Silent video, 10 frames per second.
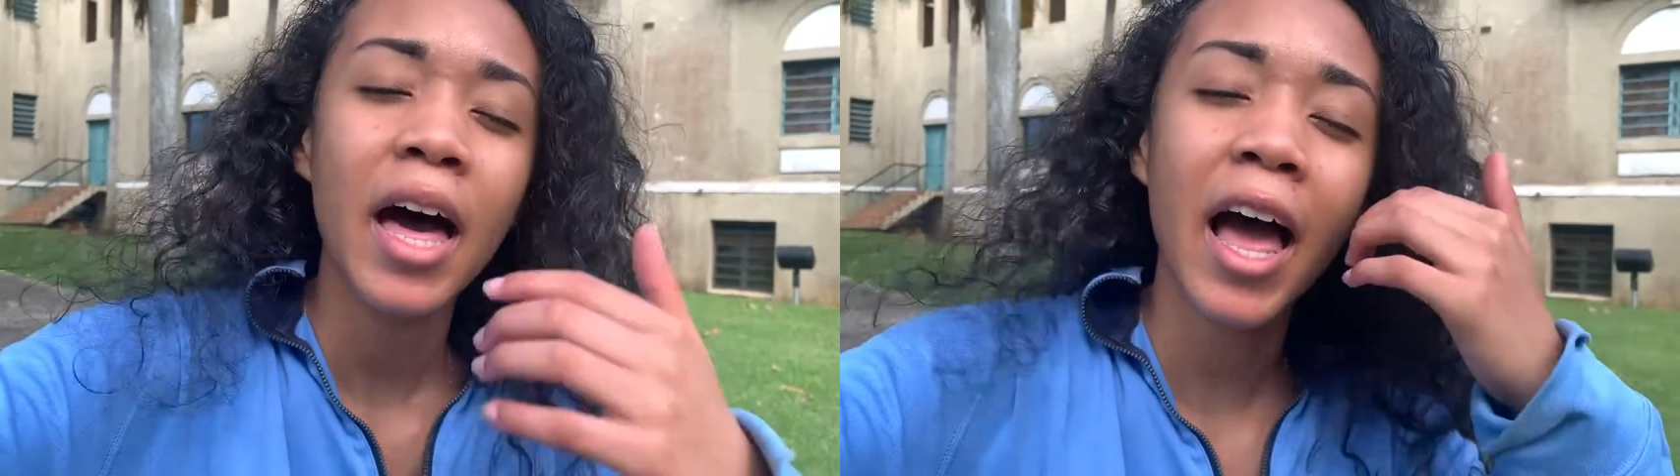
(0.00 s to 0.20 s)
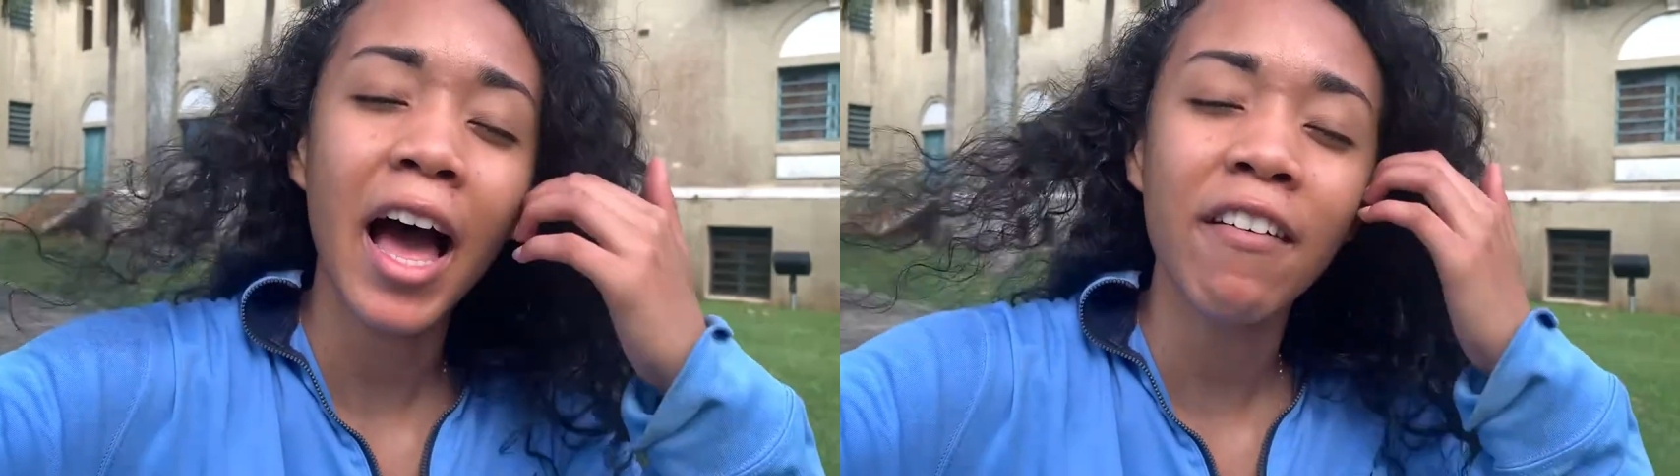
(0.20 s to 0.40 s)

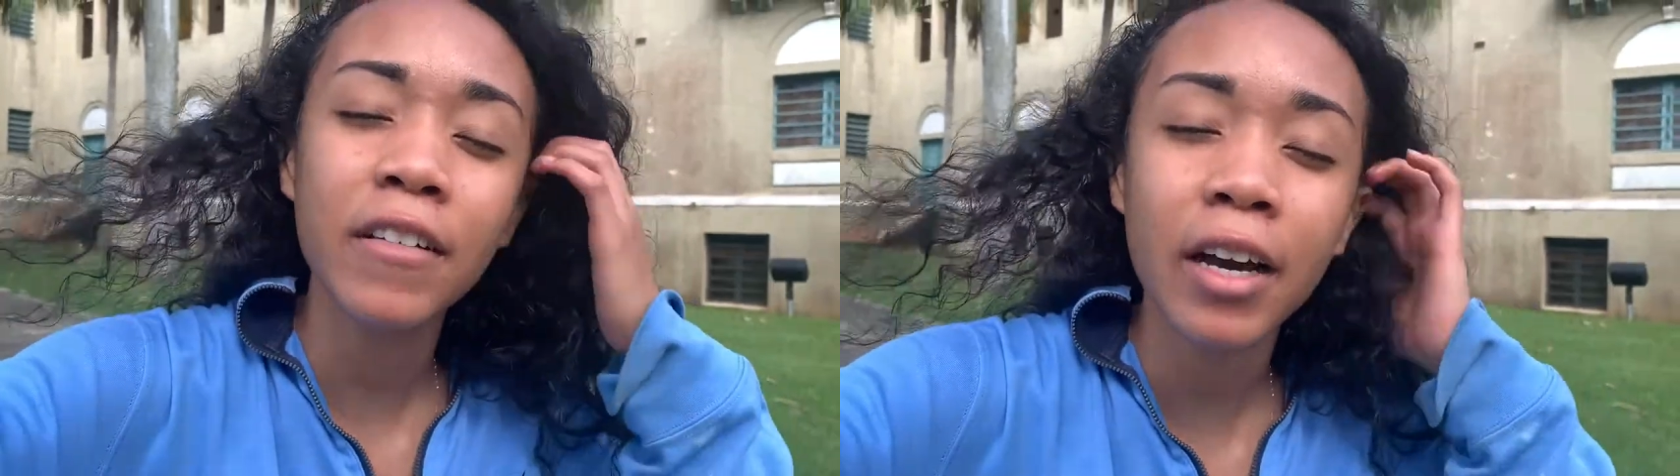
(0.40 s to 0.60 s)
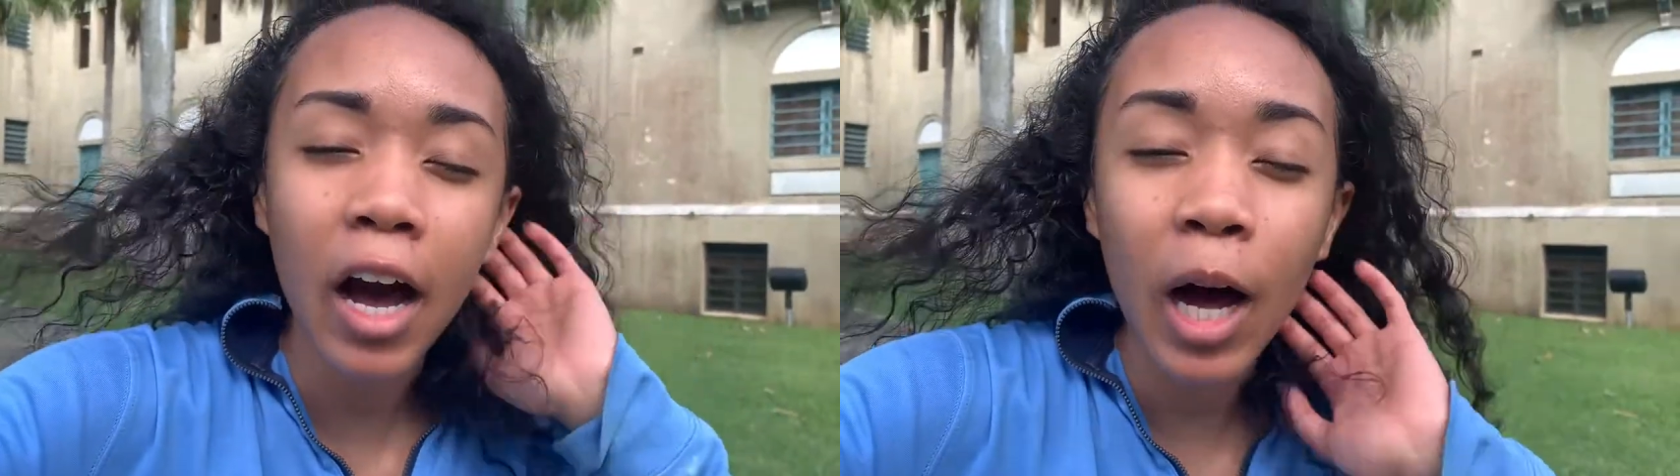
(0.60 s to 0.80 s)
and
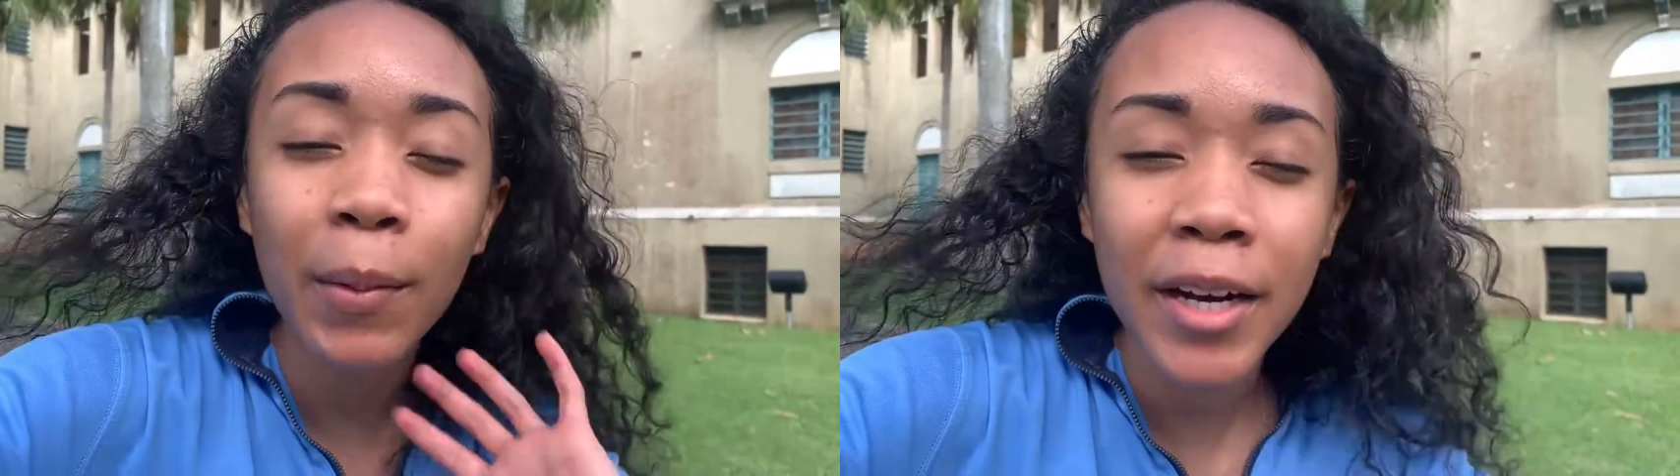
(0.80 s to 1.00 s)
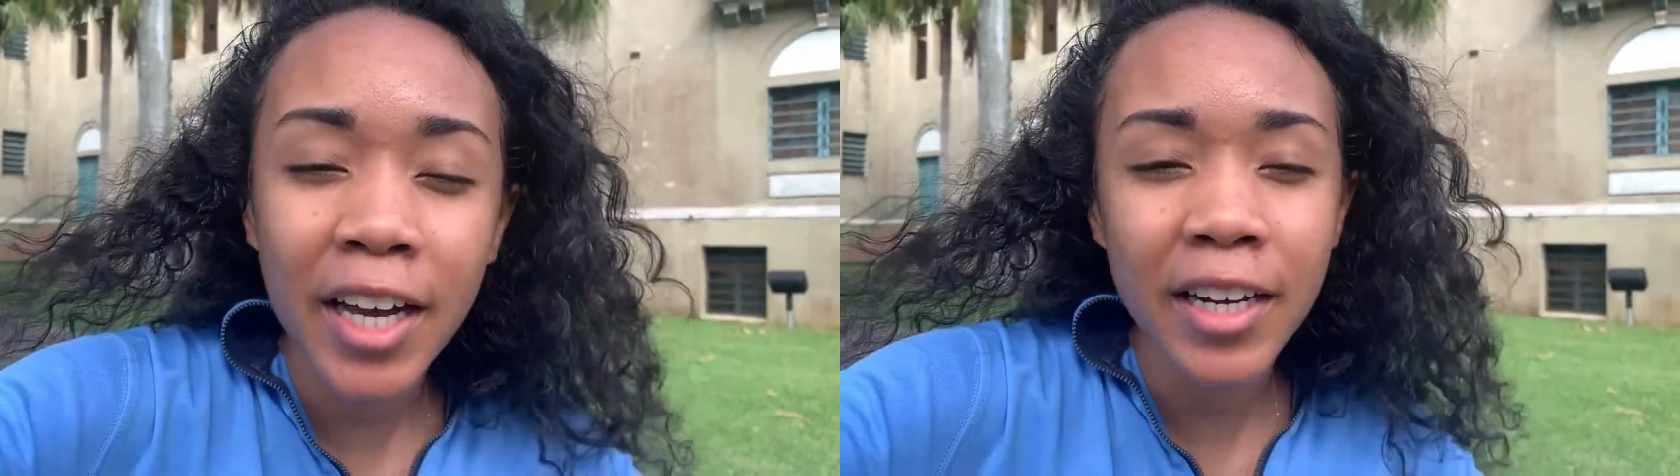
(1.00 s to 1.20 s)
having a
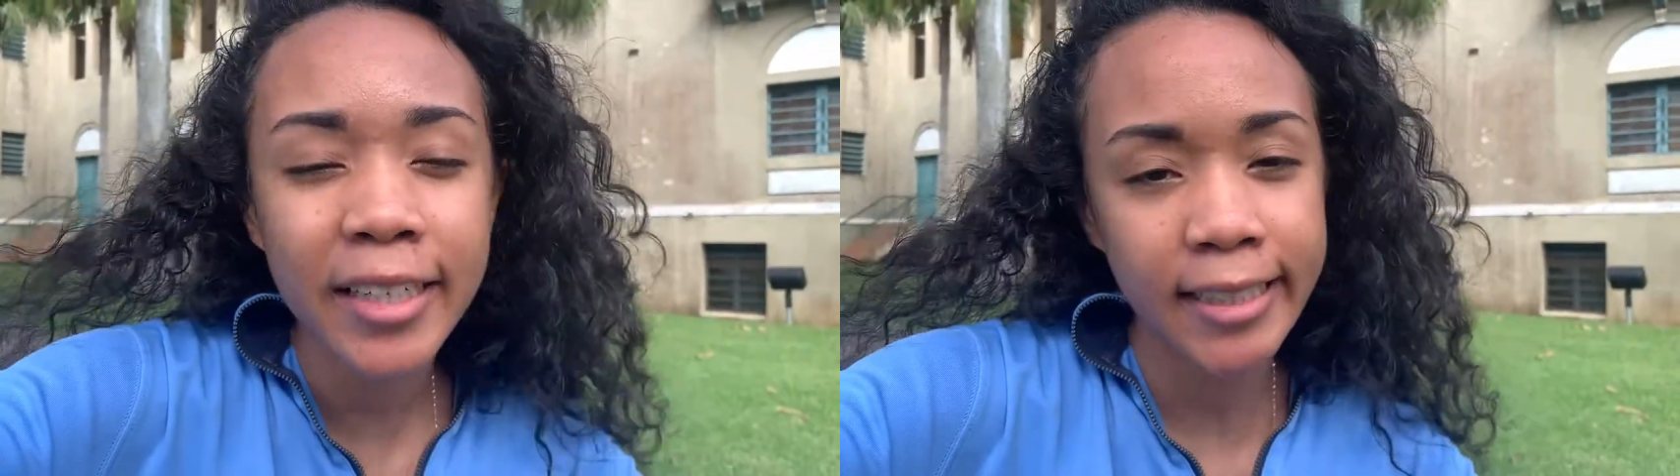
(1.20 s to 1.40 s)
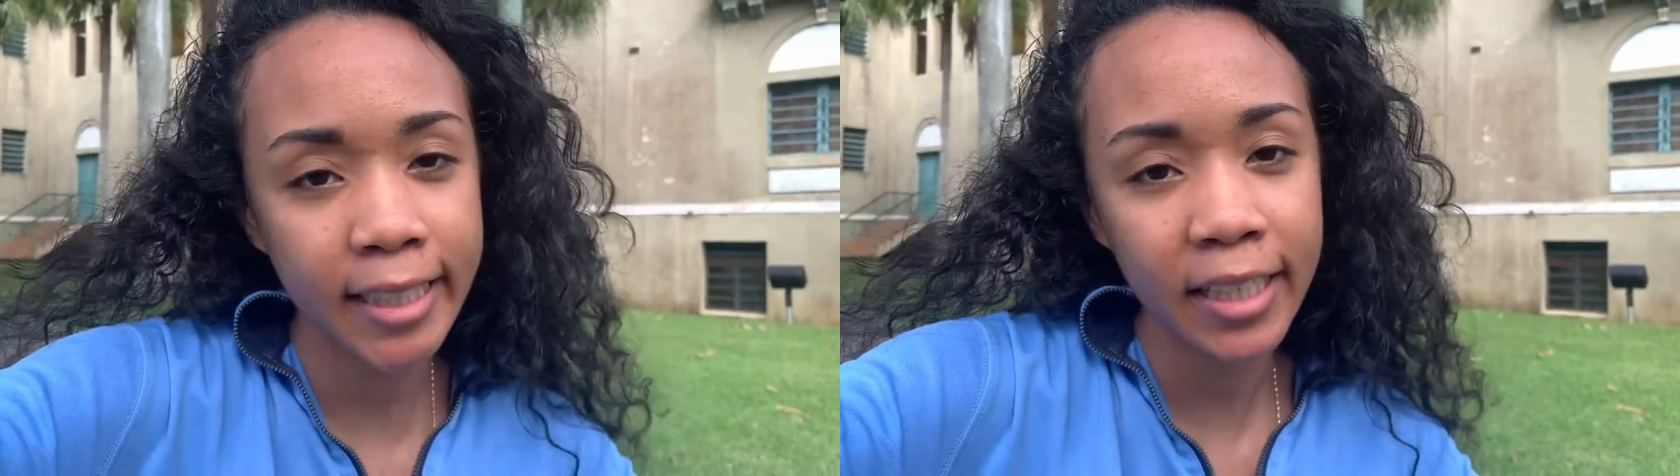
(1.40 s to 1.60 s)
common
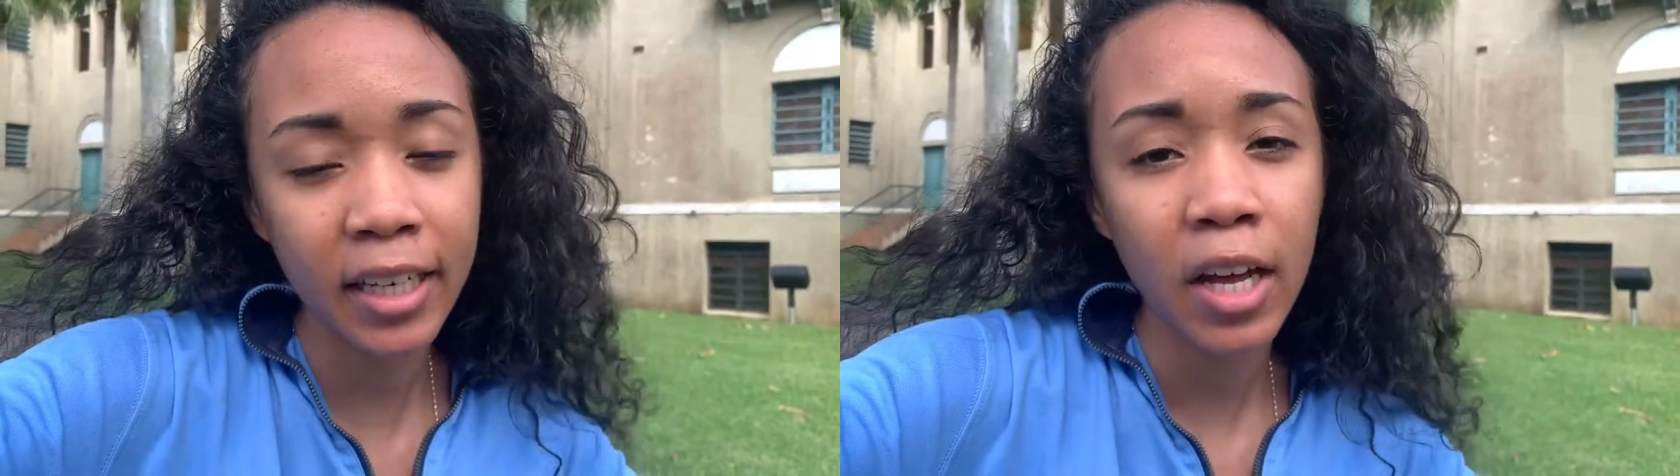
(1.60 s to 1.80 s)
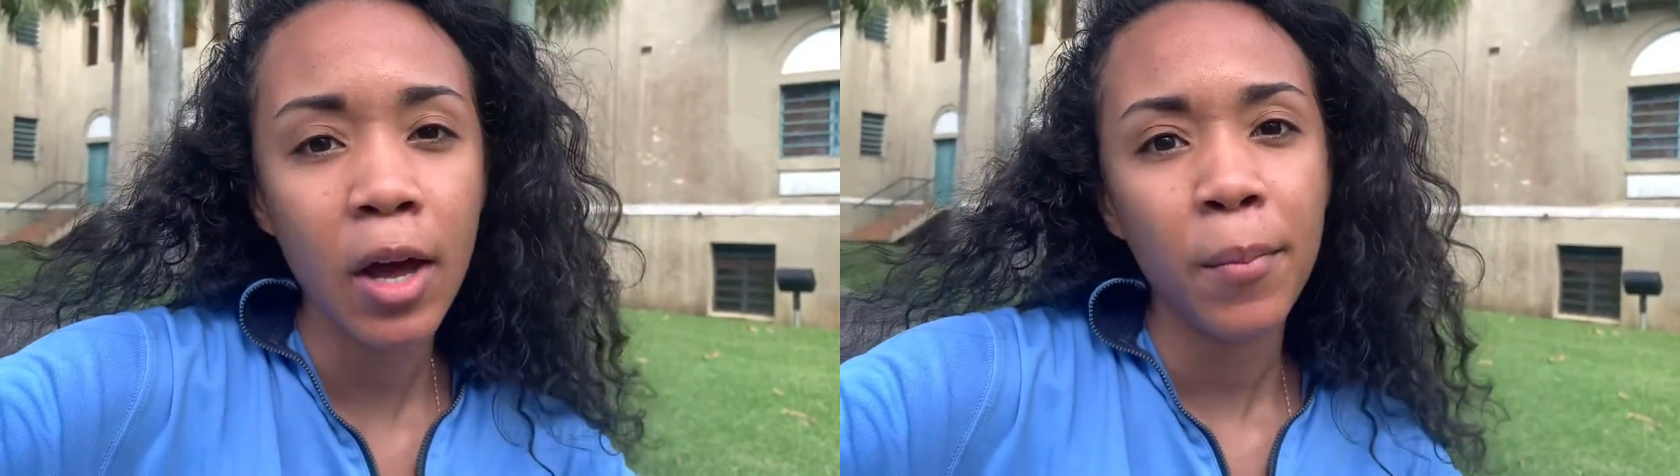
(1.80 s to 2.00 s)
area to eat.